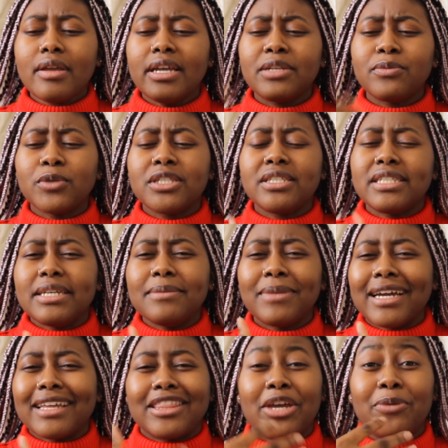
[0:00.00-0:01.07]
it would seem
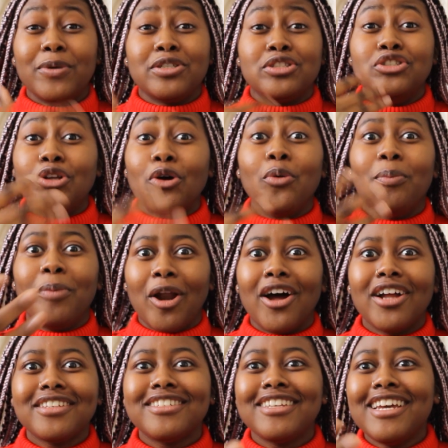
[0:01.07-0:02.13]
like there was no
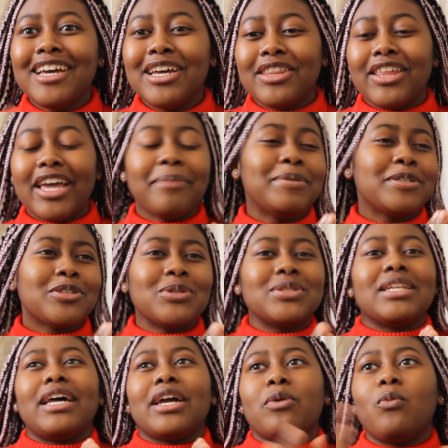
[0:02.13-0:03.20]
plot. The episodes
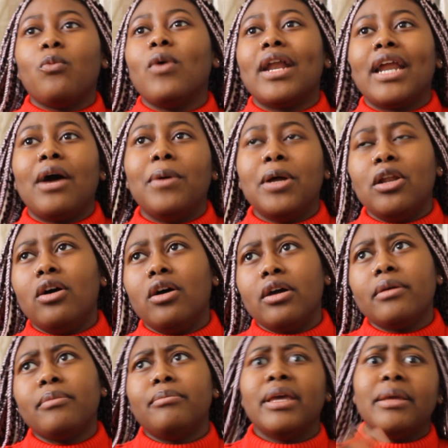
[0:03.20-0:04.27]
are 1 hour
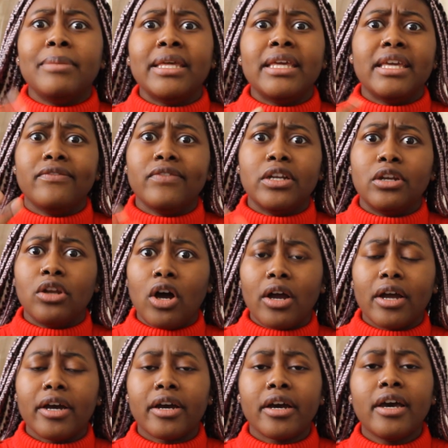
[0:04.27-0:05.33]
long, maybe even
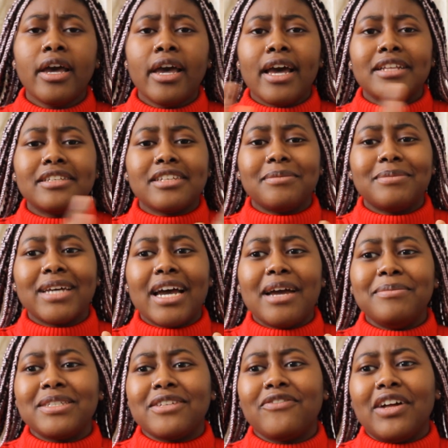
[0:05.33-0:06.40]
longer, and
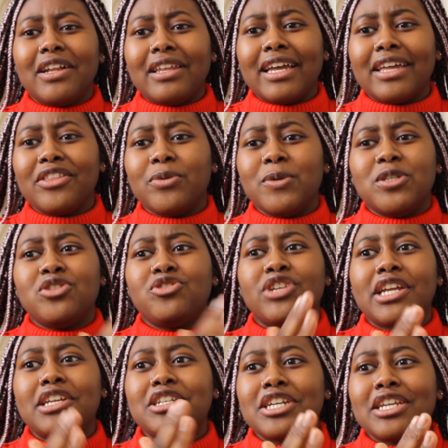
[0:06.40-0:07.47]
sometimes it felt like they were
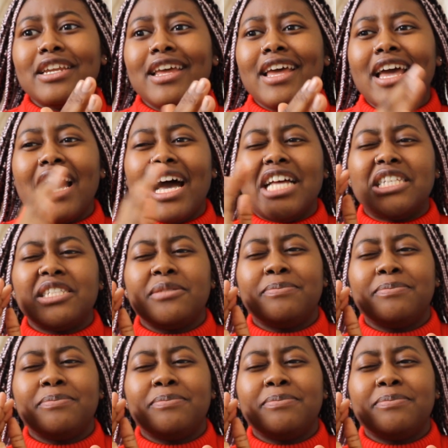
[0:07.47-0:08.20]
stretching a